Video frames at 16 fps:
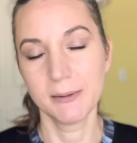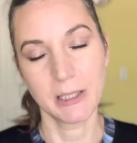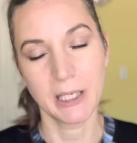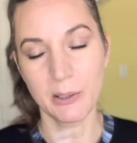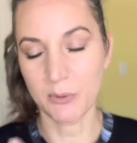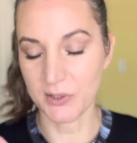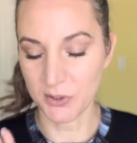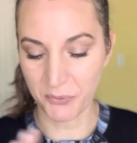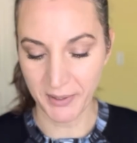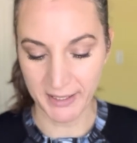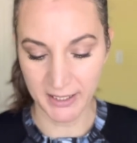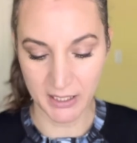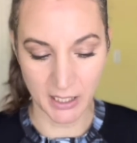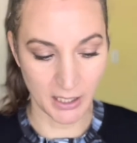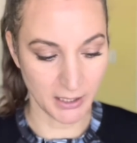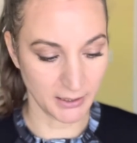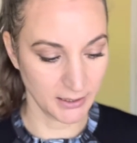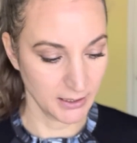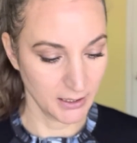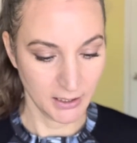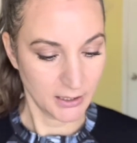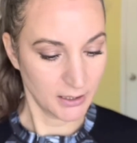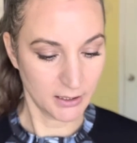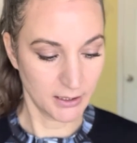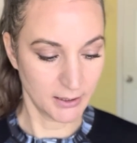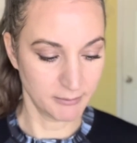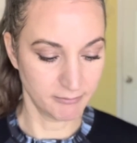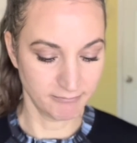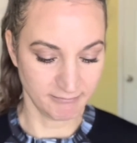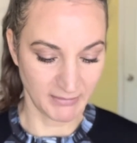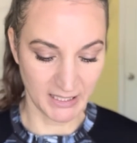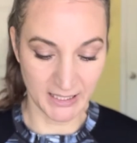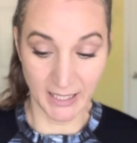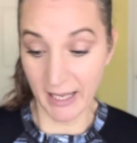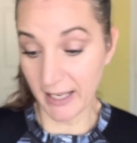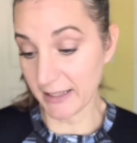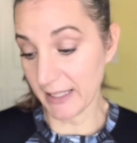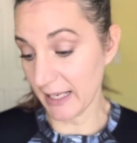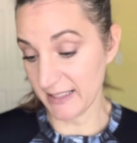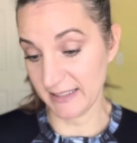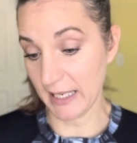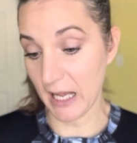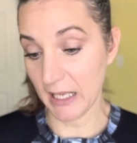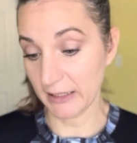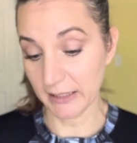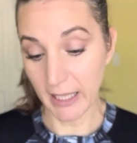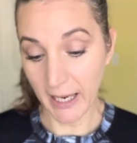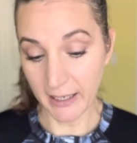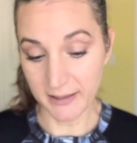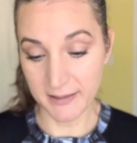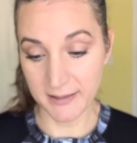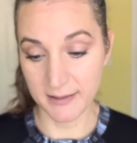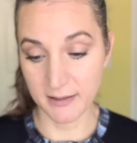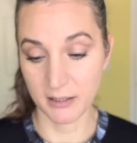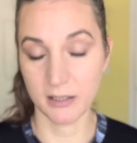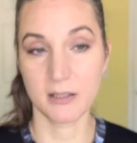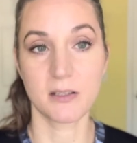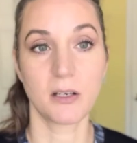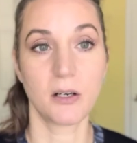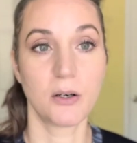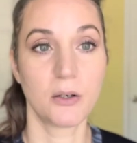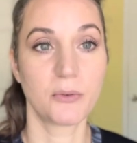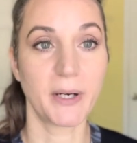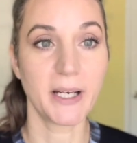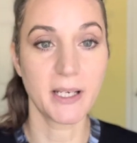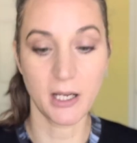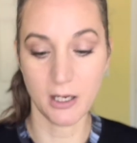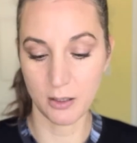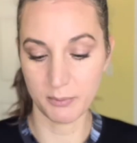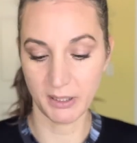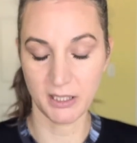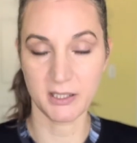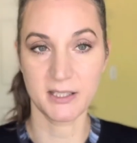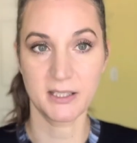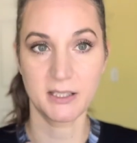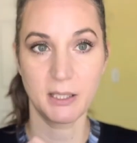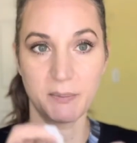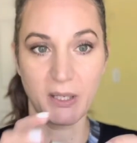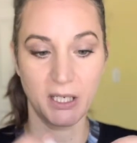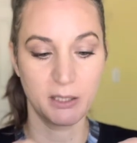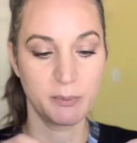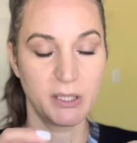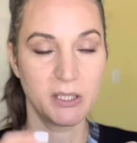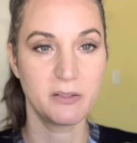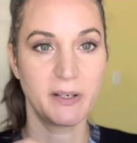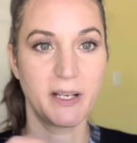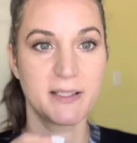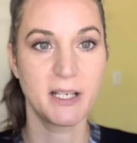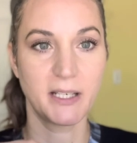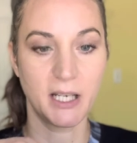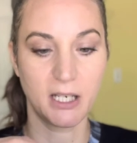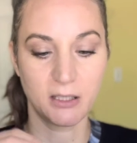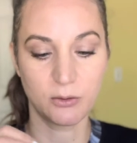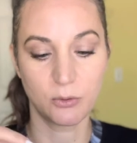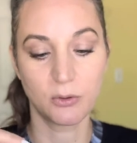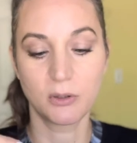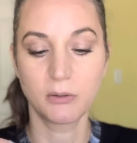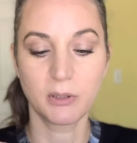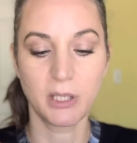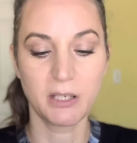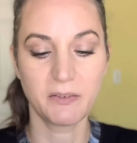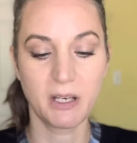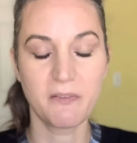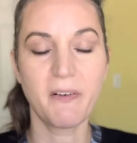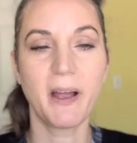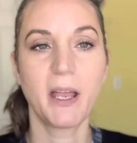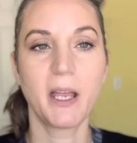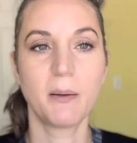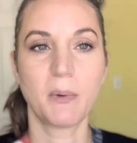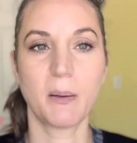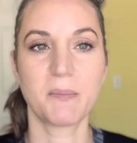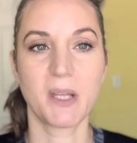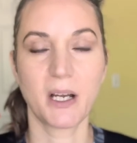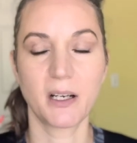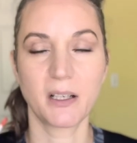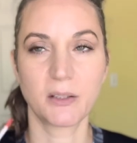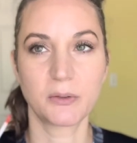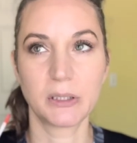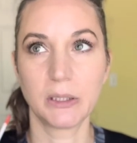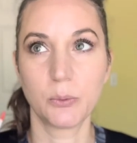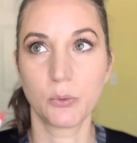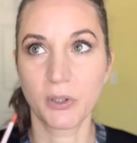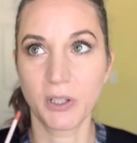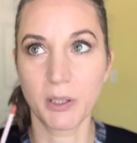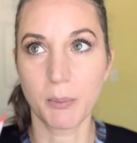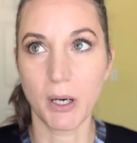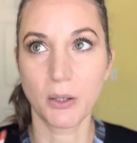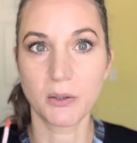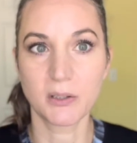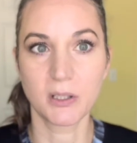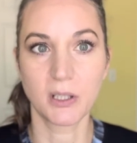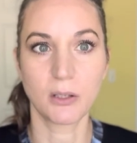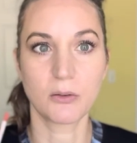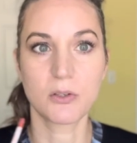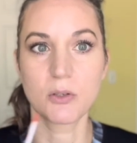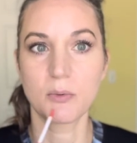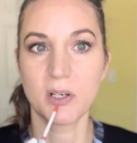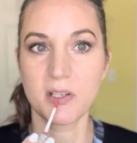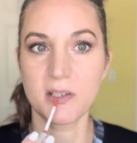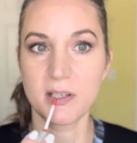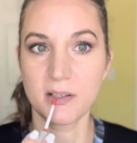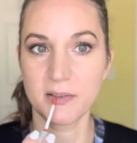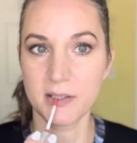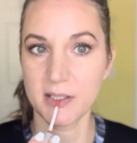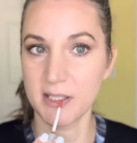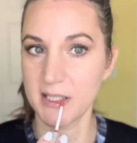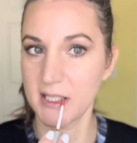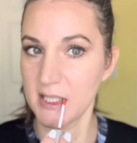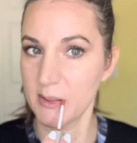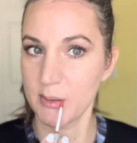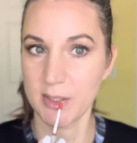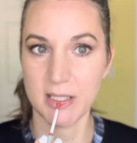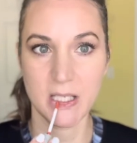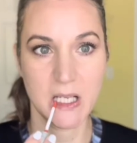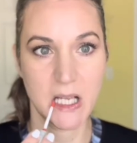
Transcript: it was already gone. That does not last. So right now, because I'm not gonna be in direct sun, or even if I am, I'm not gonna really worry about, you know, too much stuff. I'm just gonna put